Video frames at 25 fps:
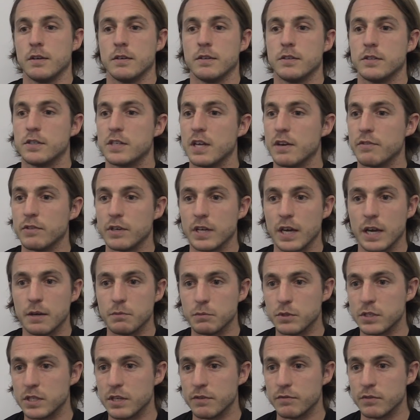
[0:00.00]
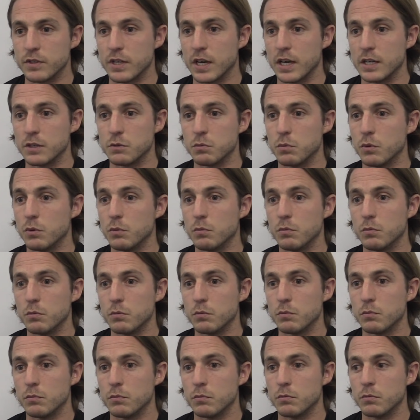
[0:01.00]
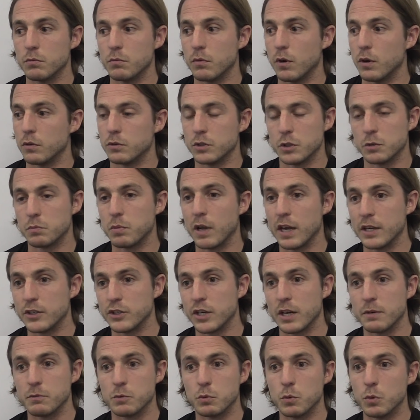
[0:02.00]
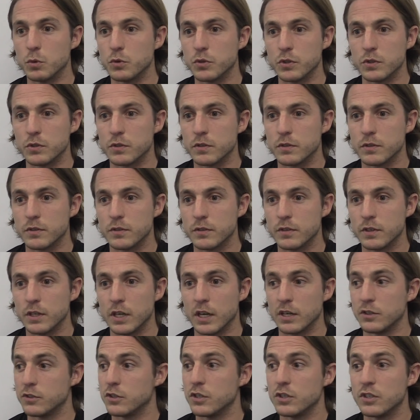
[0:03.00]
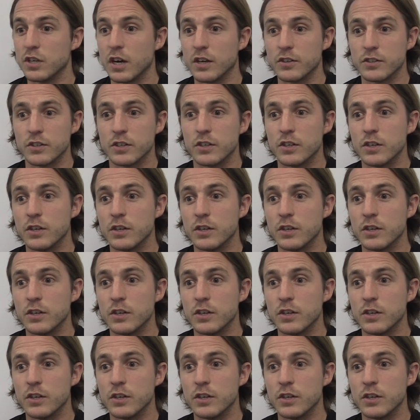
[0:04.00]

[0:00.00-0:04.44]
7 games in 7 days, well, I'll just play James Waters. So it does.